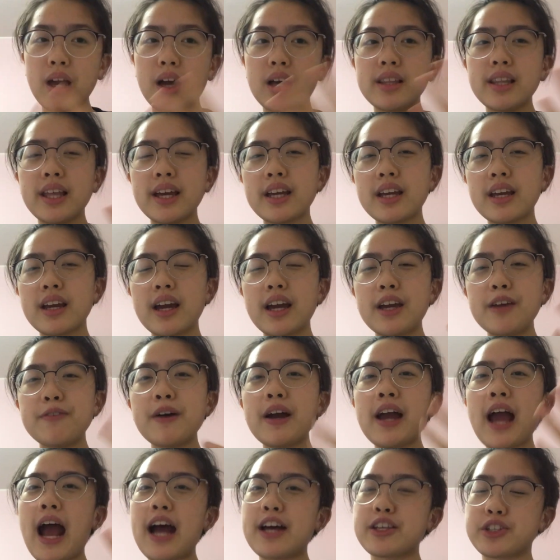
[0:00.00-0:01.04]
Like, if I
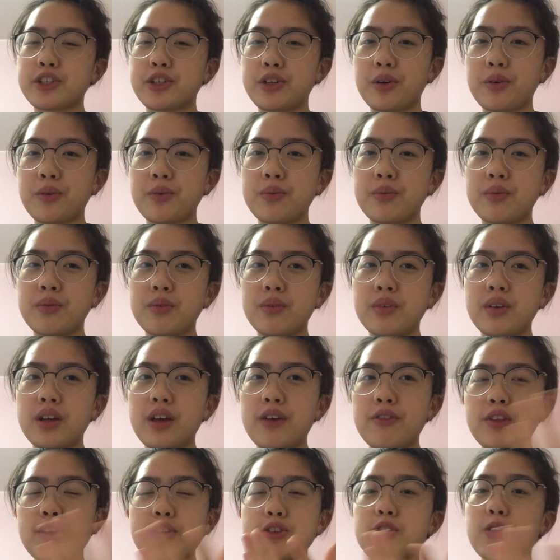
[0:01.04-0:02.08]
ask you,
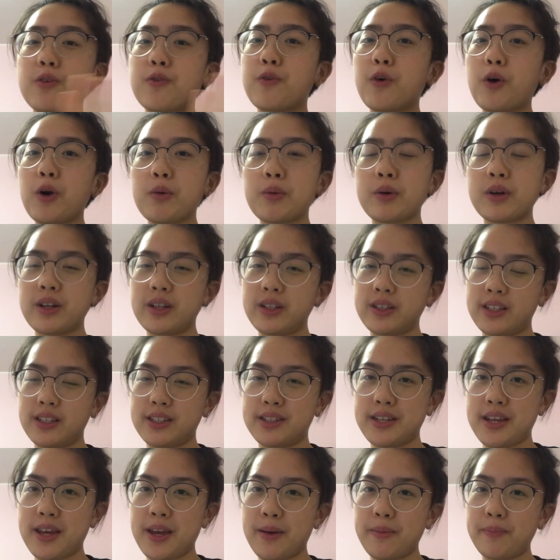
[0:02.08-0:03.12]
if there's a forward in the
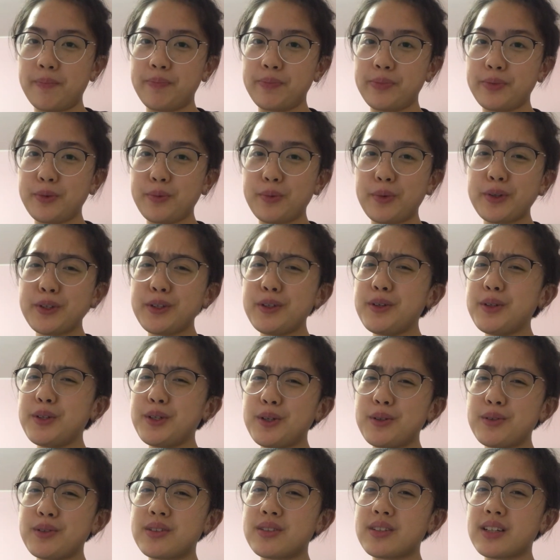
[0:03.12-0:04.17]
team, will you
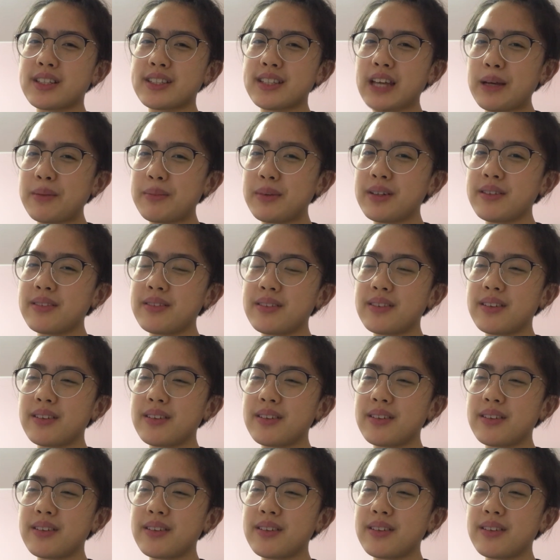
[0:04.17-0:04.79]
use excitement?